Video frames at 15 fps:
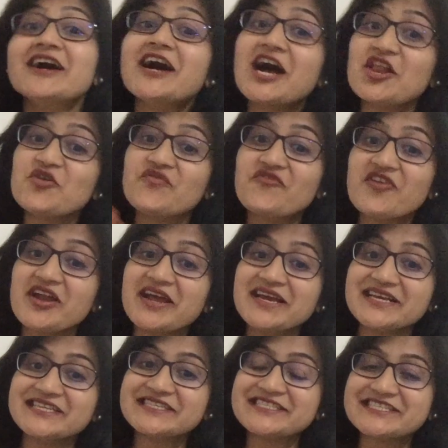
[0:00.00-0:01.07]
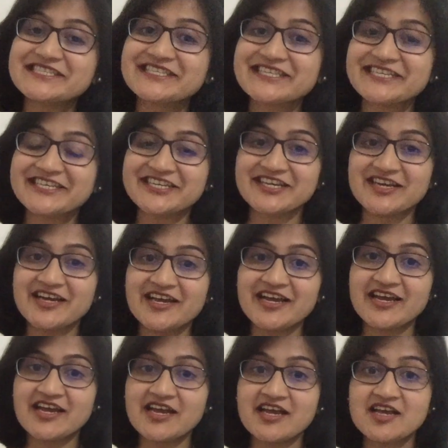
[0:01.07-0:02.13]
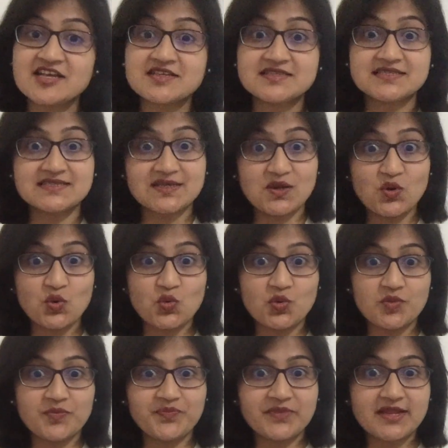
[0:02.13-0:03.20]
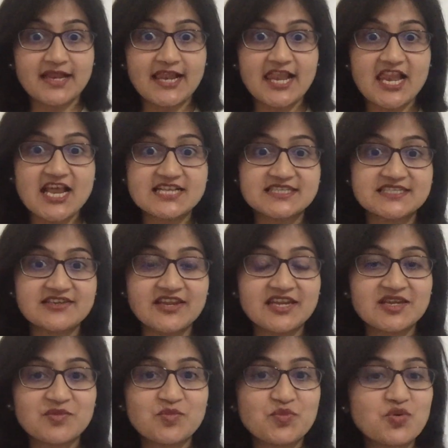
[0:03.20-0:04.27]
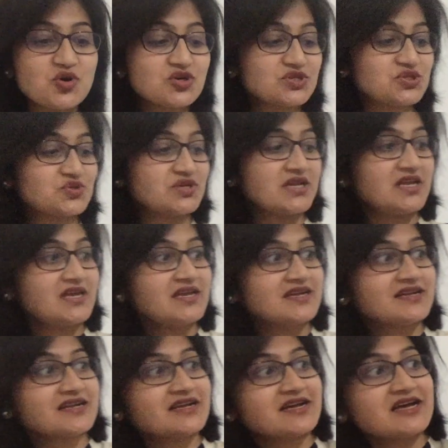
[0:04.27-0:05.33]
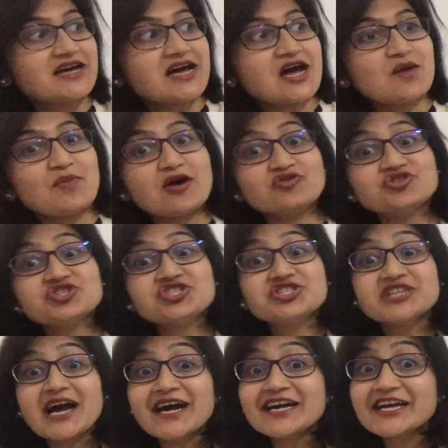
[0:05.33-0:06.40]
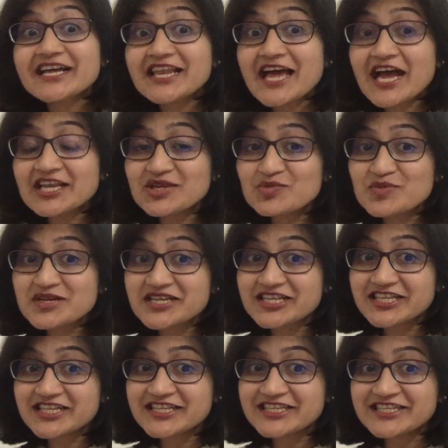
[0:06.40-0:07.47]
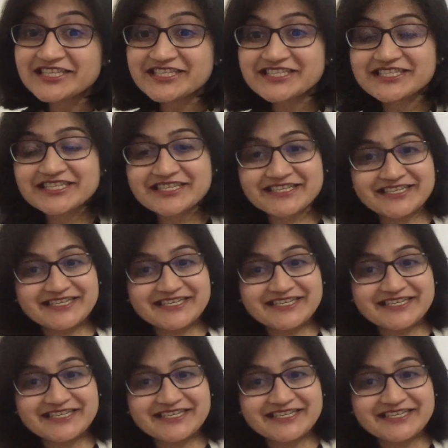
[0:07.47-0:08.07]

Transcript: Hello friends. So let's read a book today about jungle animals.